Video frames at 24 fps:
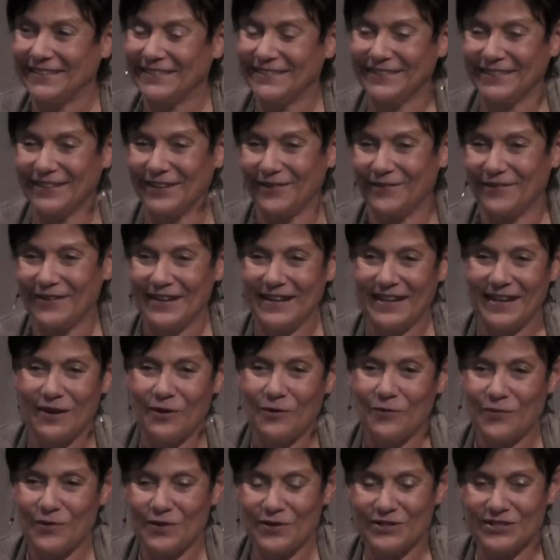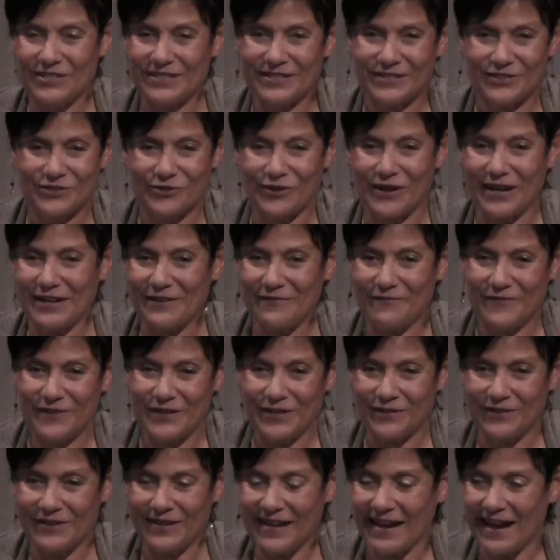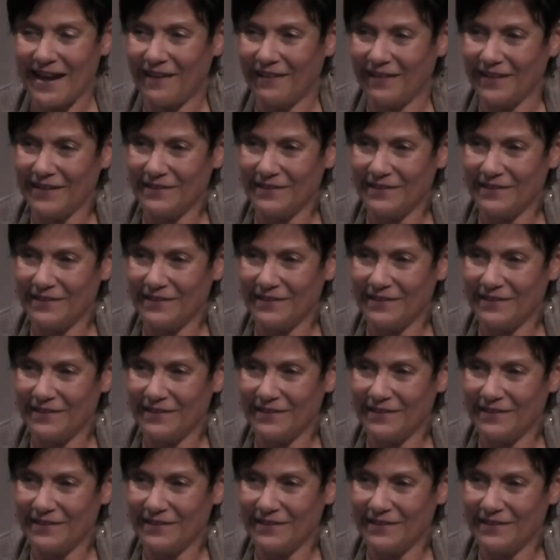So we're just trying to figure it out